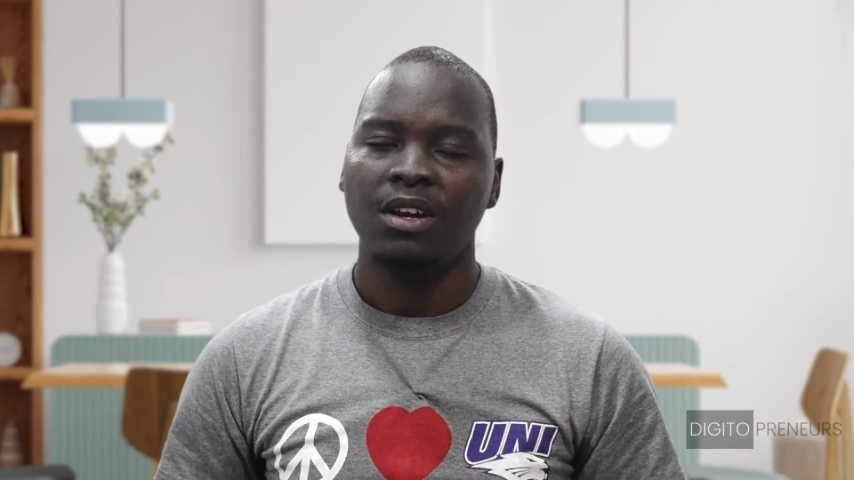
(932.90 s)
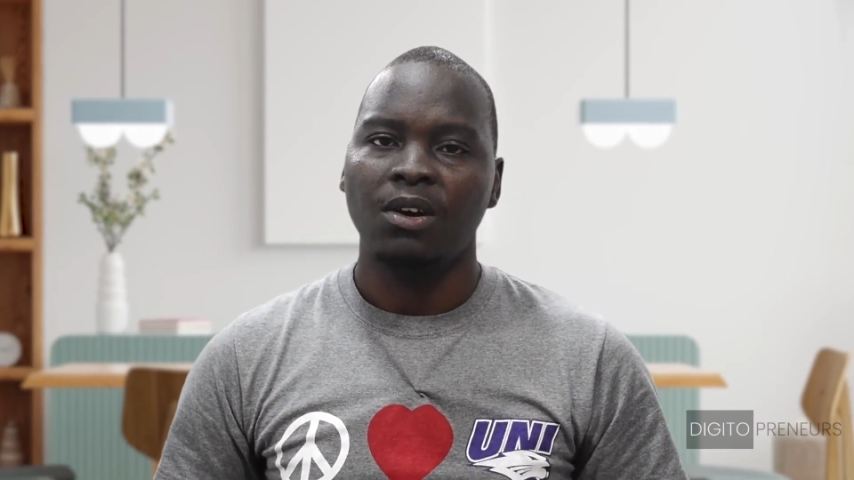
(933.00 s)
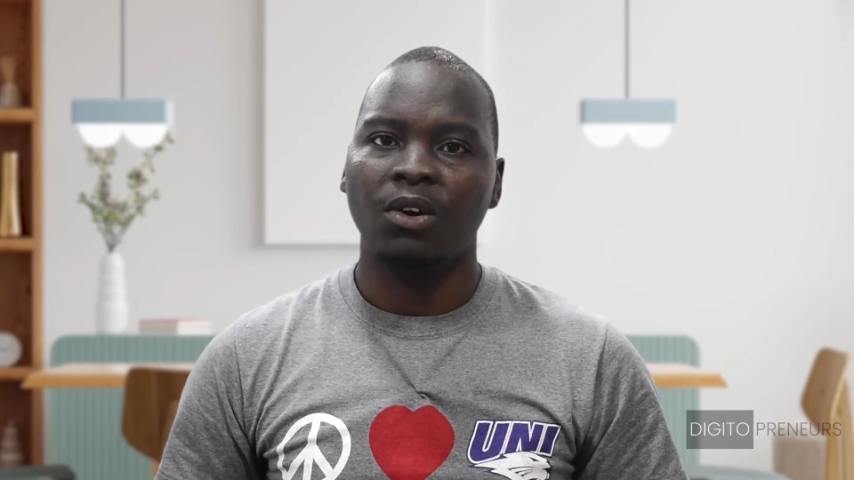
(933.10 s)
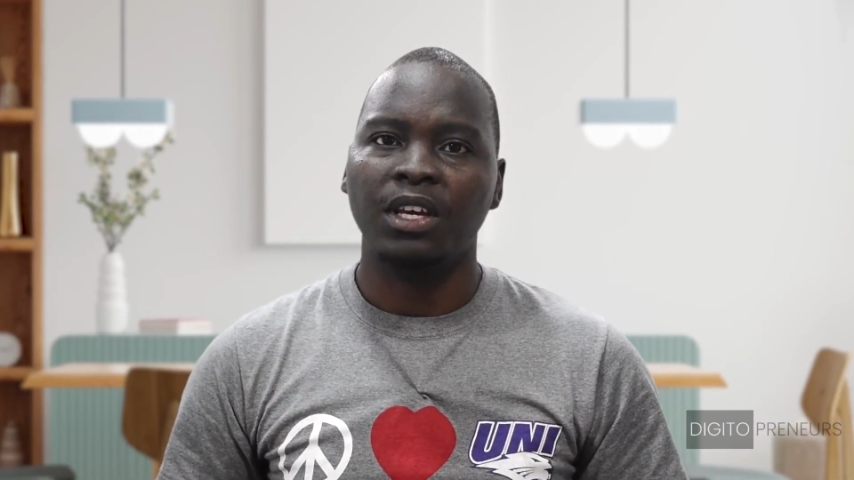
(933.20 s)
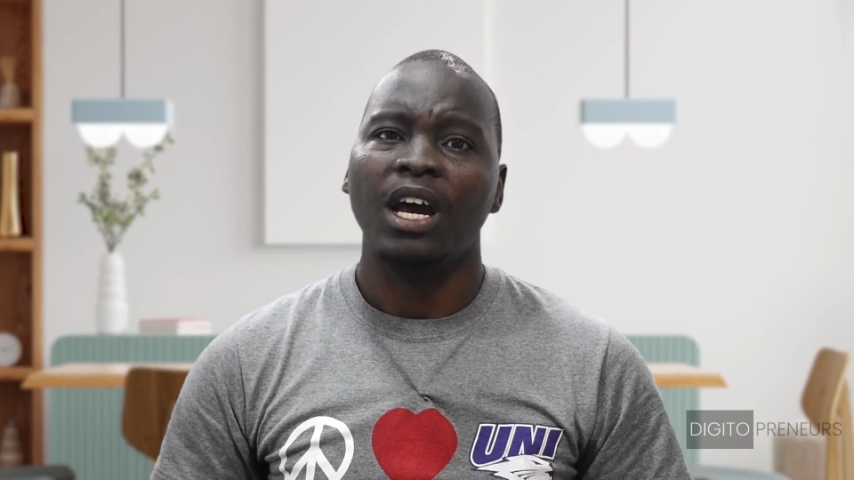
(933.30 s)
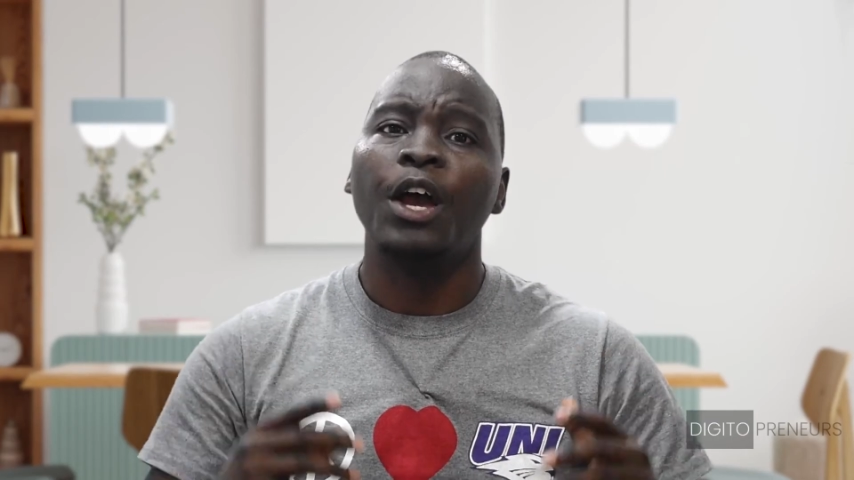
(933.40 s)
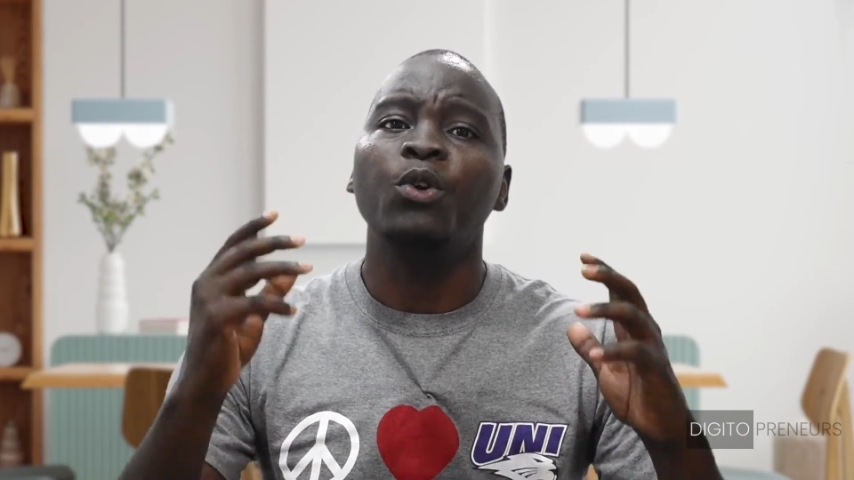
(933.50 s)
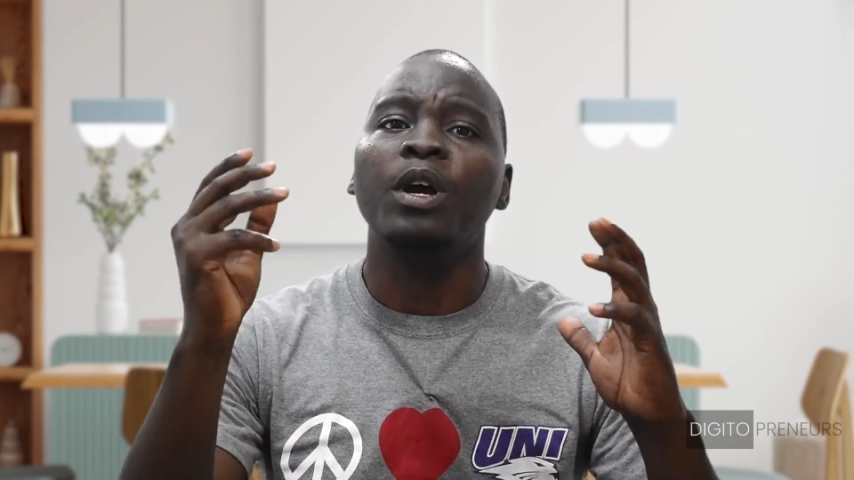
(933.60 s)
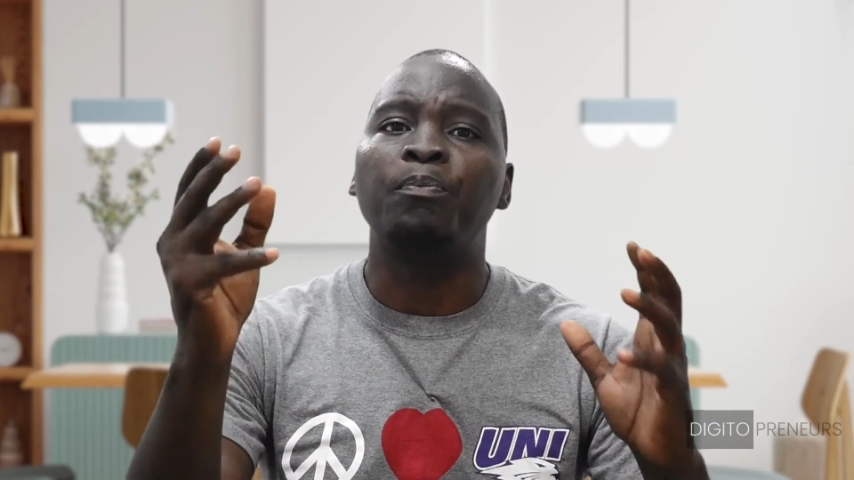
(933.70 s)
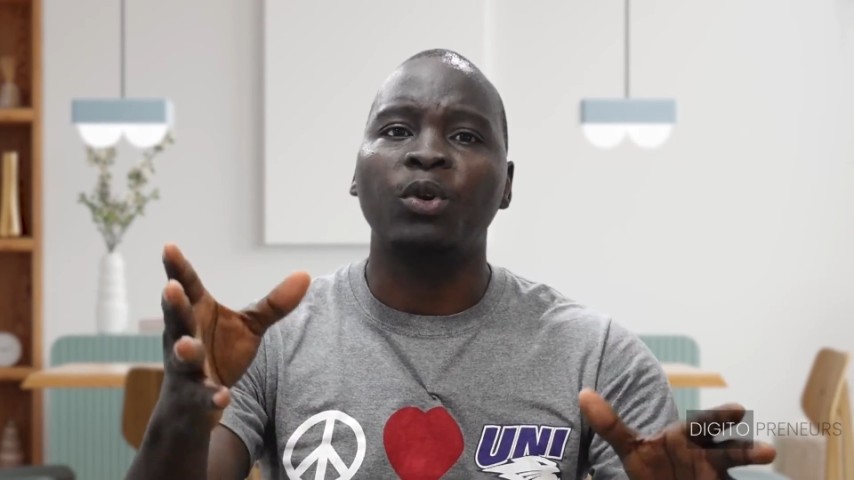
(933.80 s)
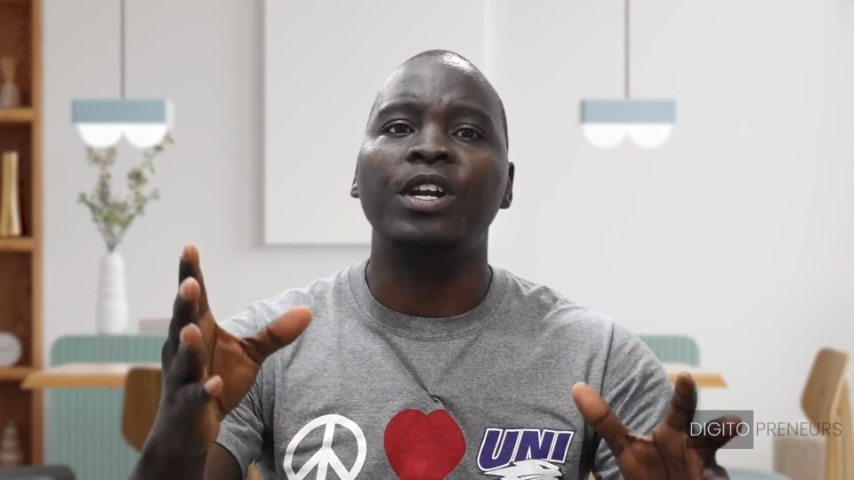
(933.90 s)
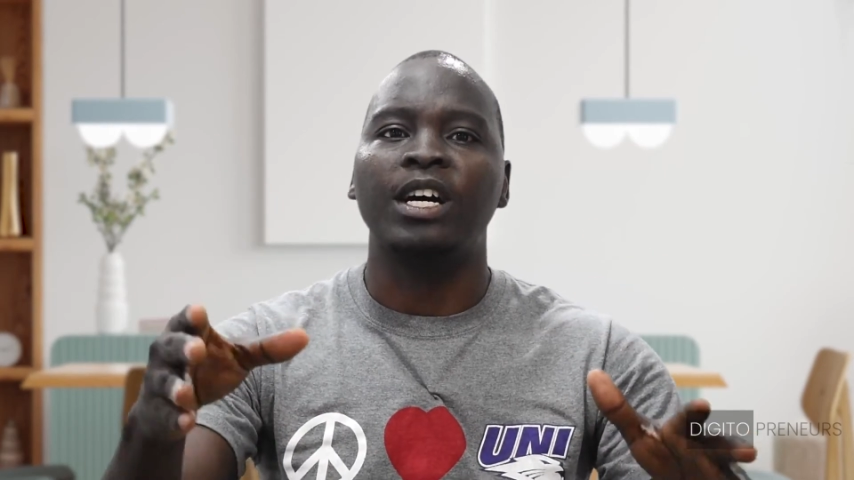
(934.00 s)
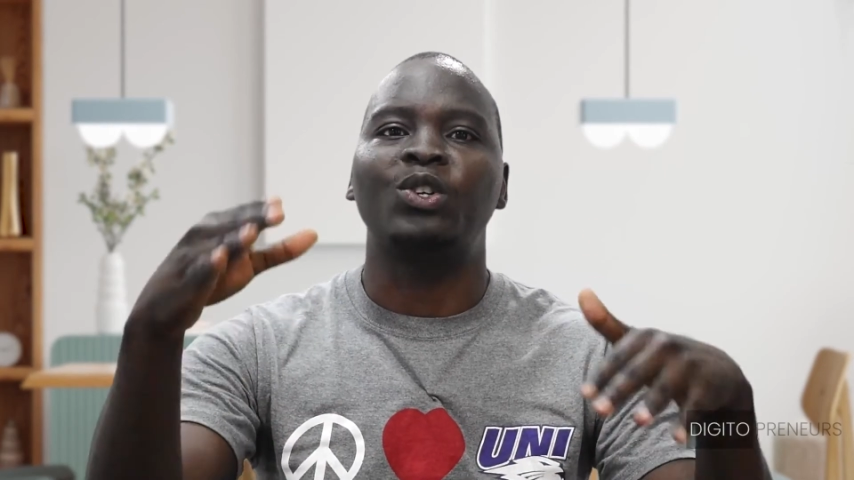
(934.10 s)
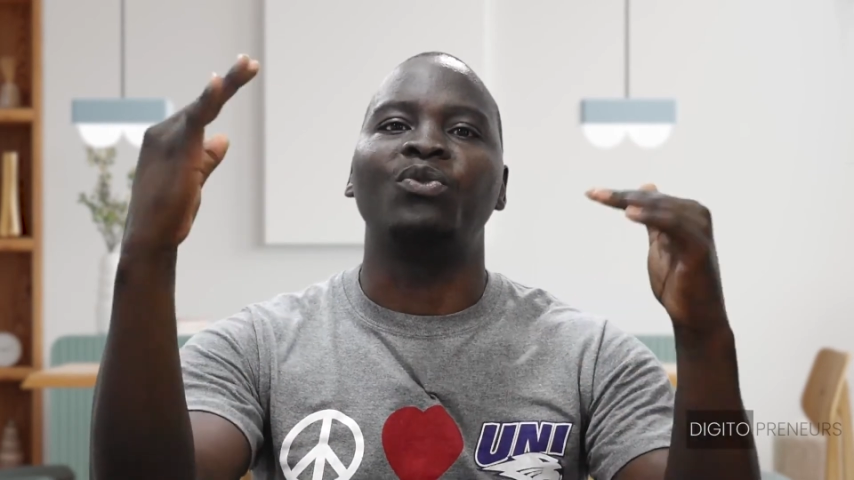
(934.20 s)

Okay, are you a product